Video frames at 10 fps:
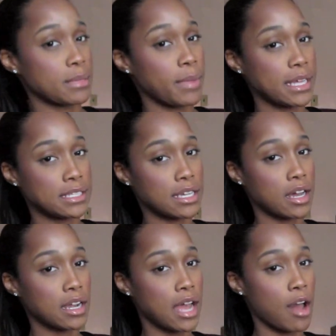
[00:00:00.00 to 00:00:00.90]
depending
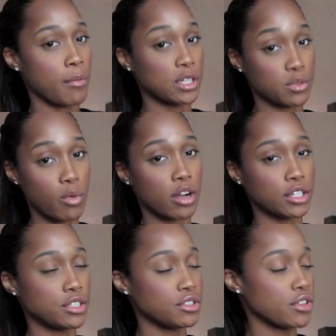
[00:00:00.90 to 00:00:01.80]
on how much
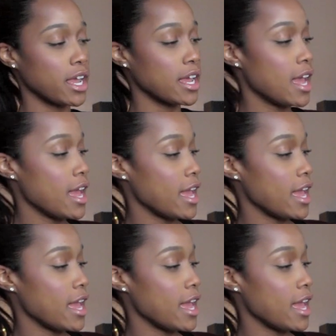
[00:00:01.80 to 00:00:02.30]
water you drink,